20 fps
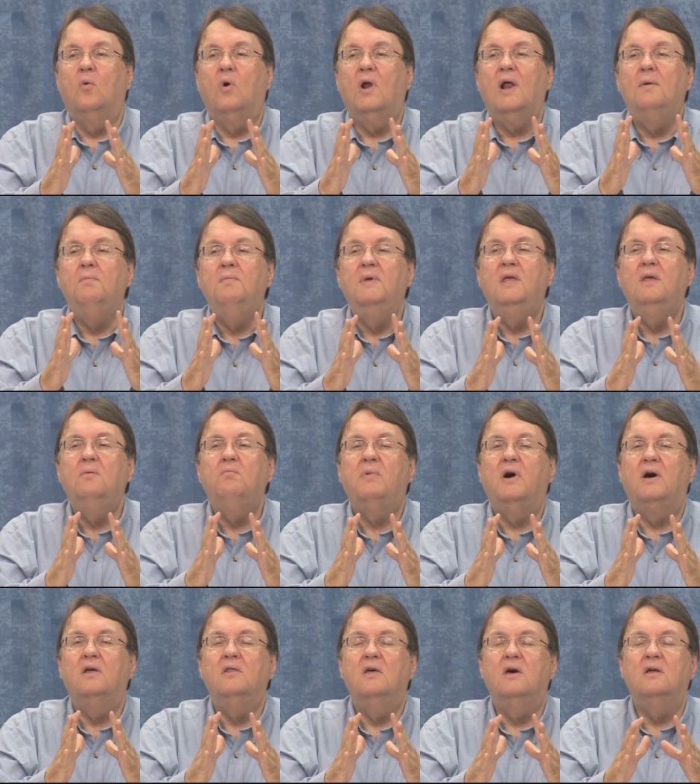And what I
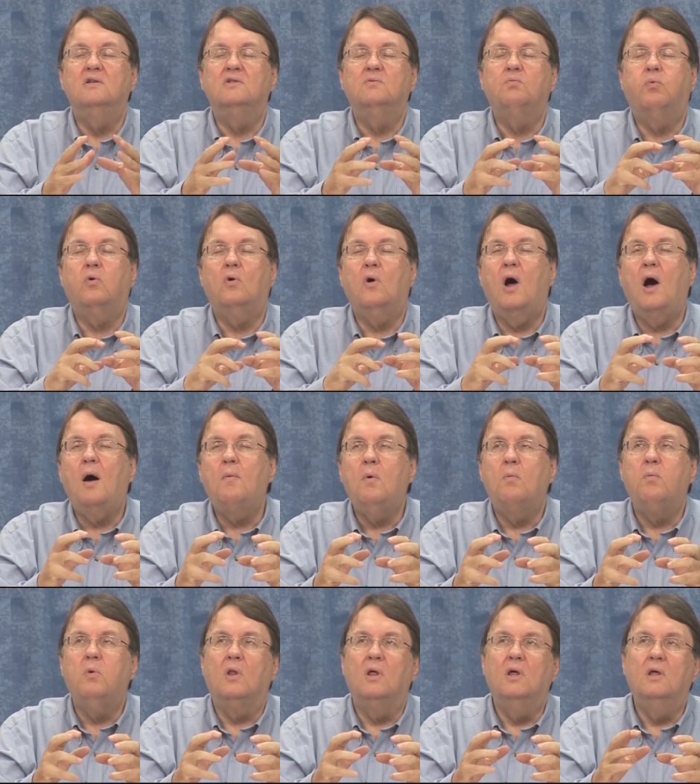mean by that is
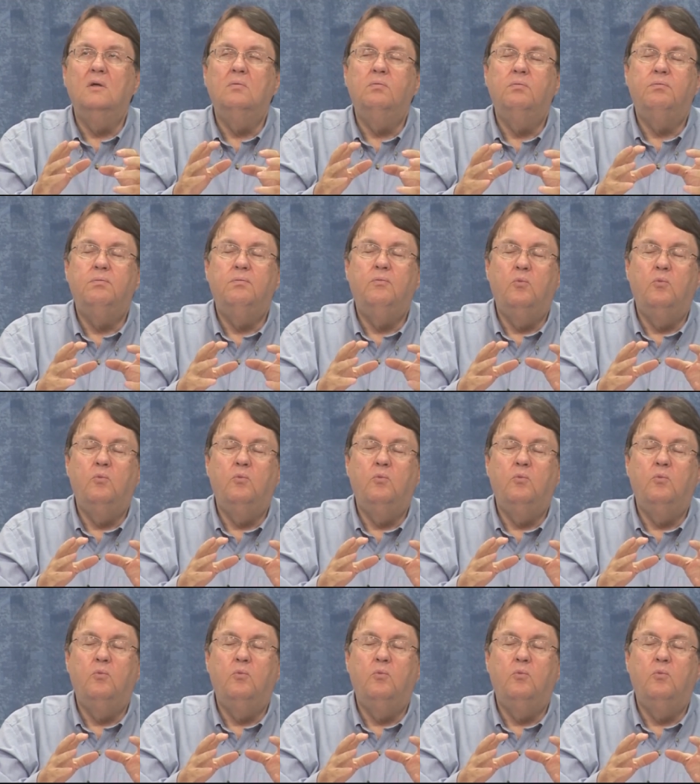probably,